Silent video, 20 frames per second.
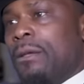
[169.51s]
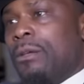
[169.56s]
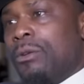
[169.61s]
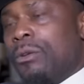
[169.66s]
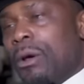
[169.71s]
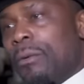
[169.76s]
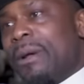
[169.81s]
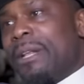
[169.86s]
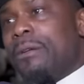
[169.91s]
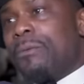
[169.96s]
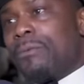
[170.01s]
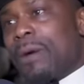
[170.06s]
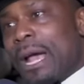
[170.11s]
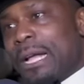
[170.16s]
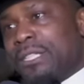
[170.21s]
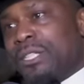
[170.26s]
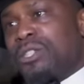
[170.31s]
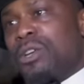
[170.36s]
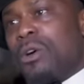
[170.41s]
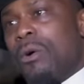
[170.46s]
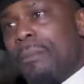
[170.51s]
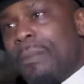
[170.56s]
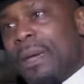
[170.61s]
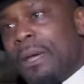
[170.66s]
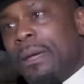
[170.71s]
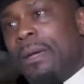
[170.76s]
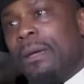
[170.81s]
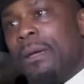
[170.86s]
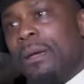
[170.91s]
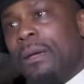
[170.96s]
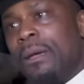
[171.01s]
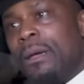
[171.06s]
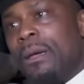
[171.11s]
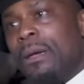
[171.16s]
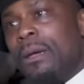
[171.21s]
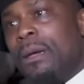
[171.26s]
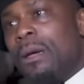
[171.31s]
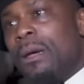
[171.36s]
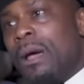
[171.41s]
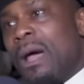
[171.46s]
You know what the rats told me?
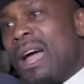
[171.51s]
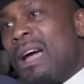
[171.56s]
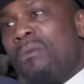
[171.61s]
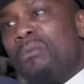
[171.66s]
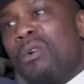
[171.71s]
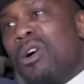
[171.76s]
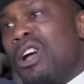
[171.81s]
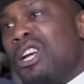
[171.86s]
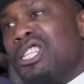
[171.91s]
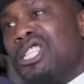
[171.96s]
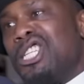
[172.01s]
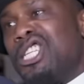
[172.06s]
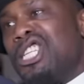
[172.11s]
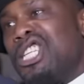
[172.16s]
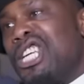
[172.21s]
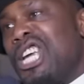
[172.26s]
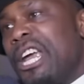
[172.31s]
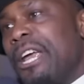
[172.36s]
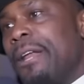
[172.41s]
I want shit.